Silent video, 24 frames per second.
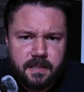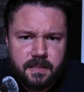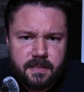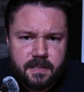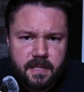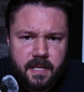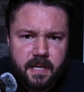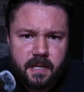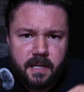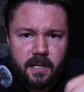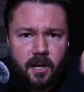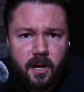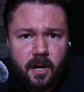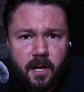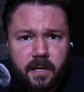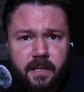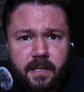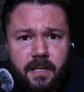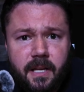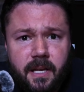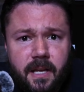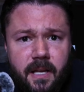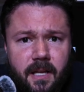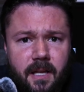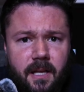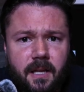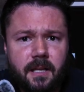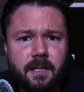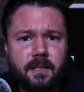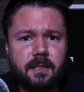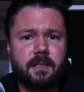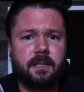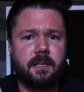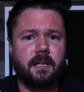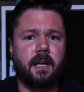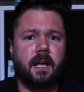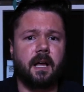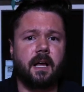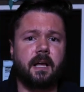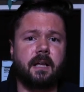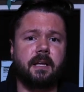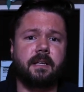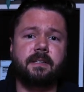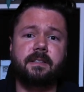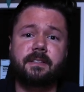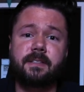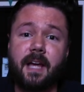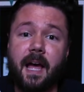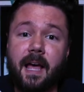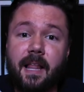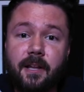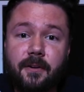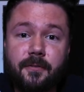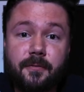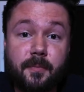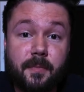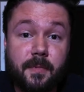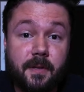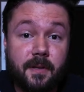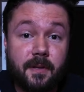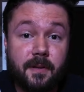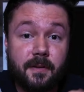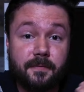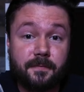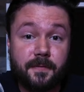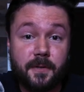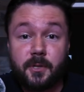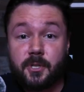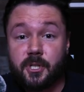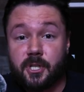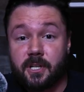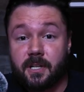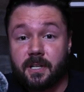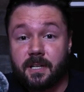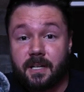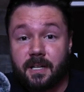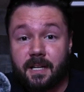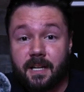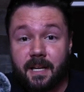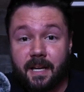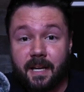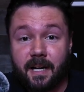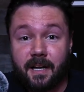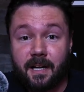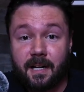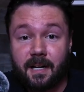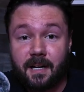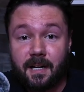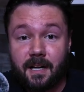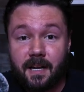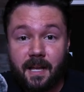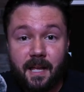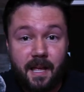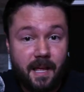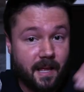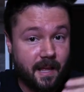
this thing on? Tyler from the future here.